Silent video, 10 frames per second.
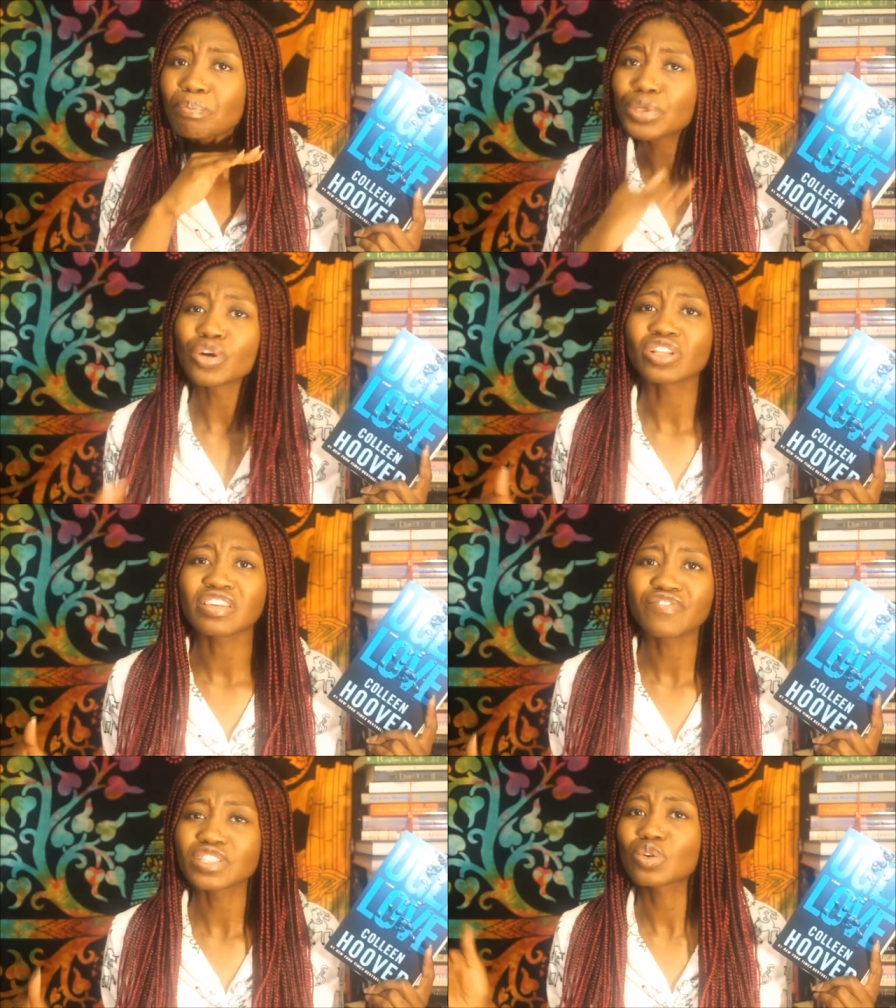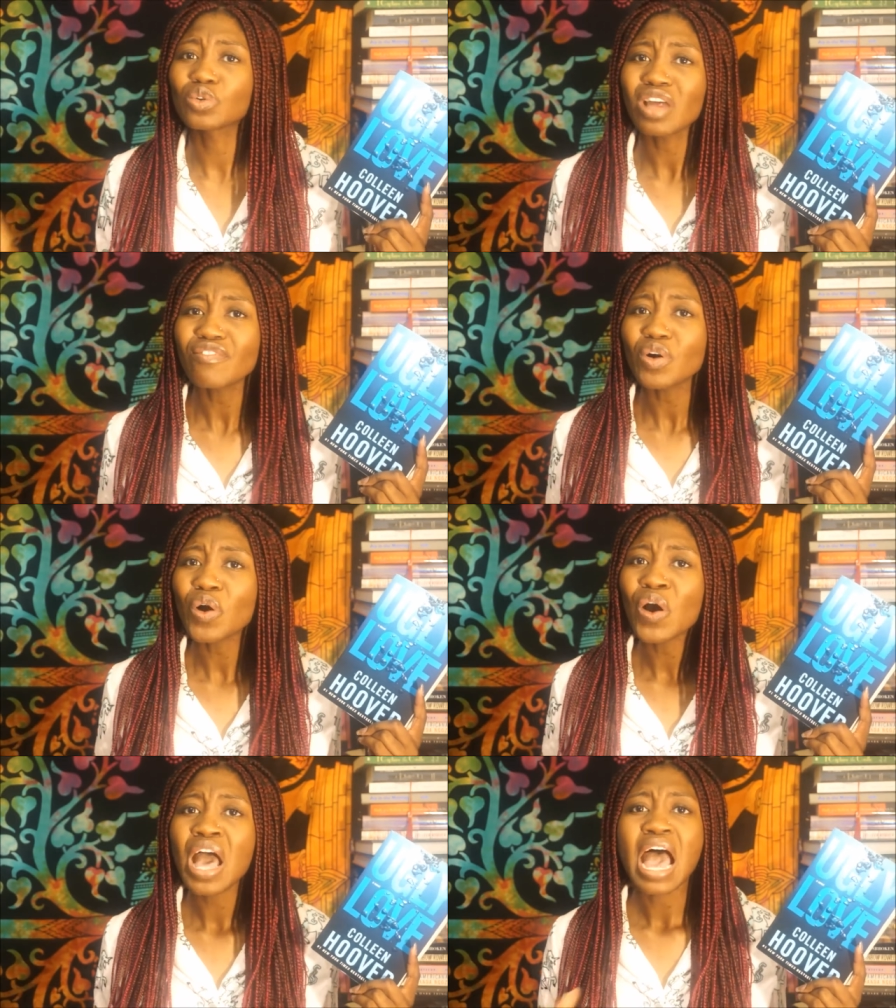purely physical
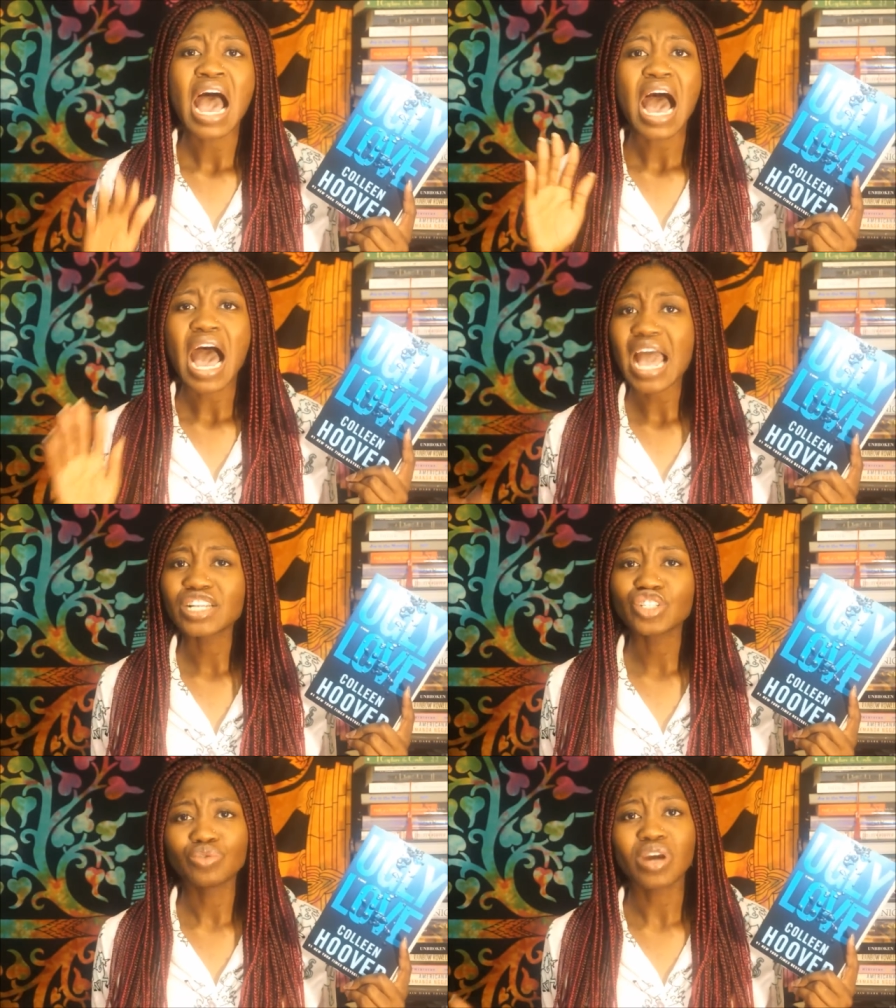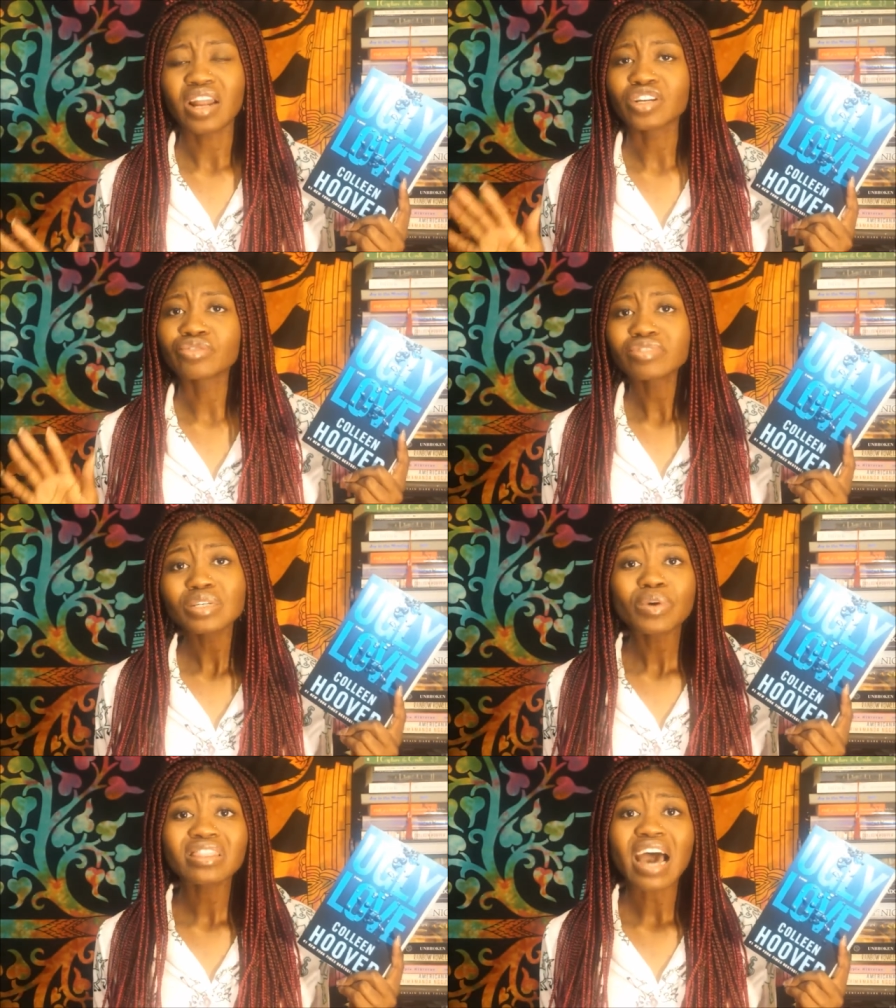level I do not agree
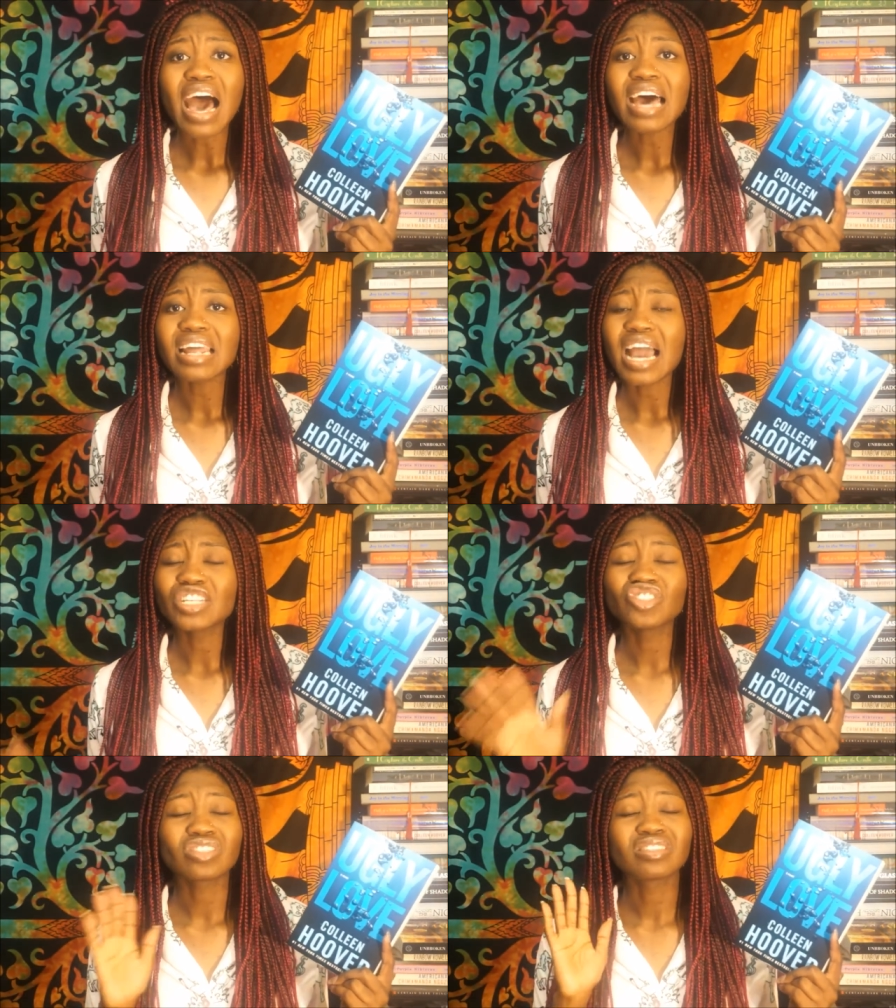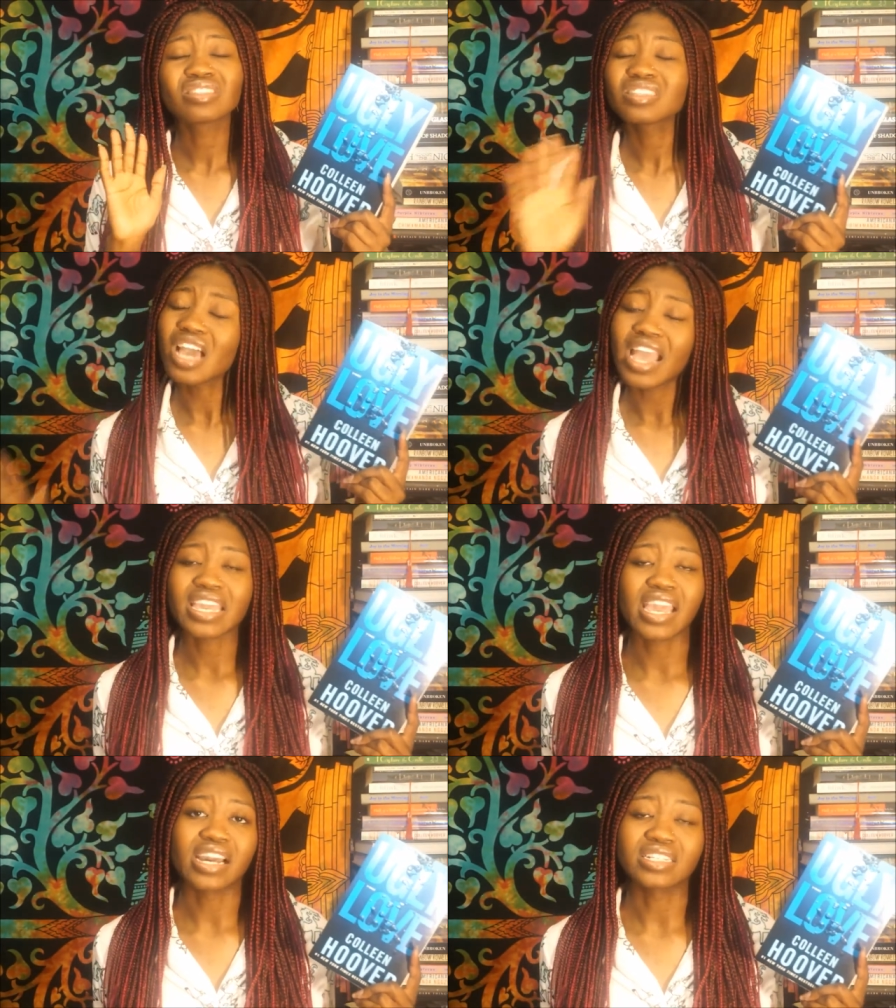with that I just I
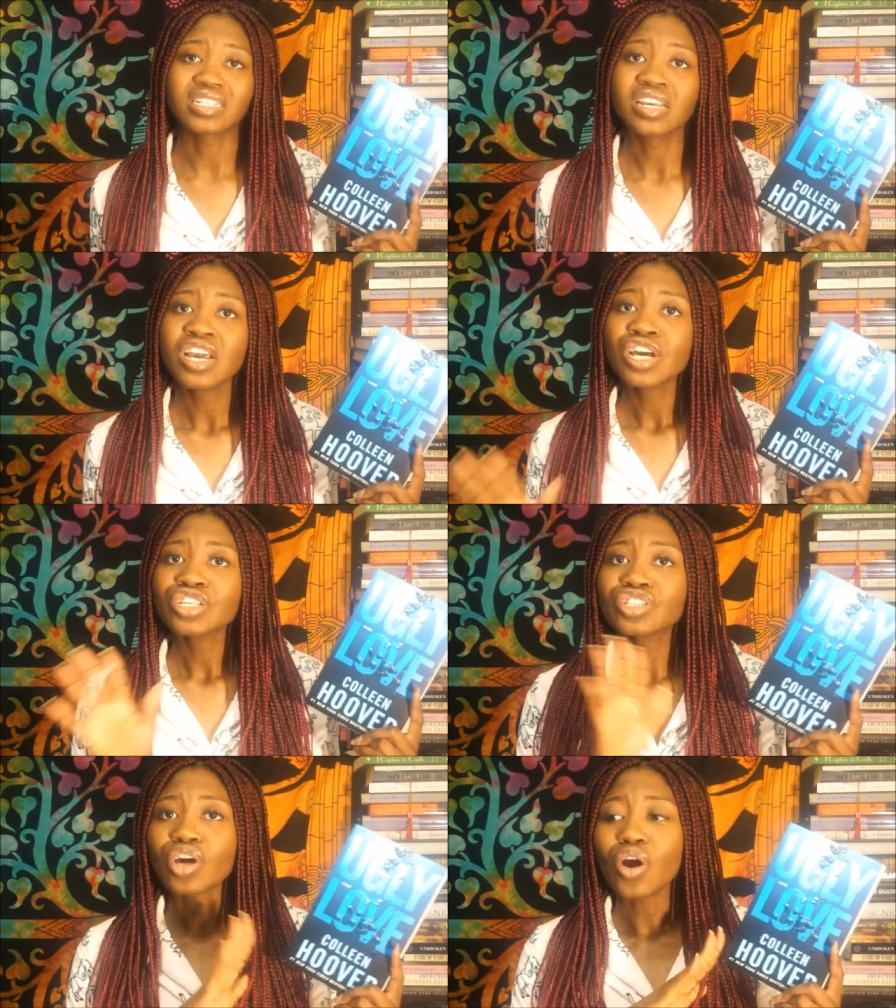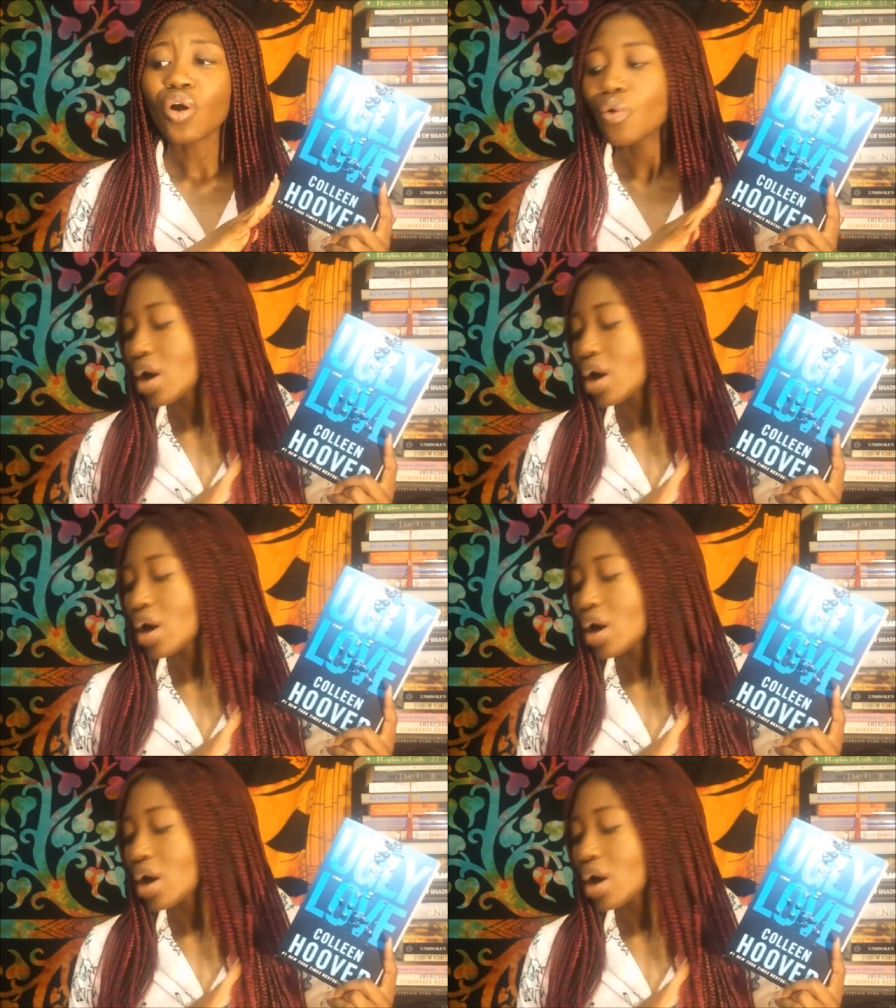can't so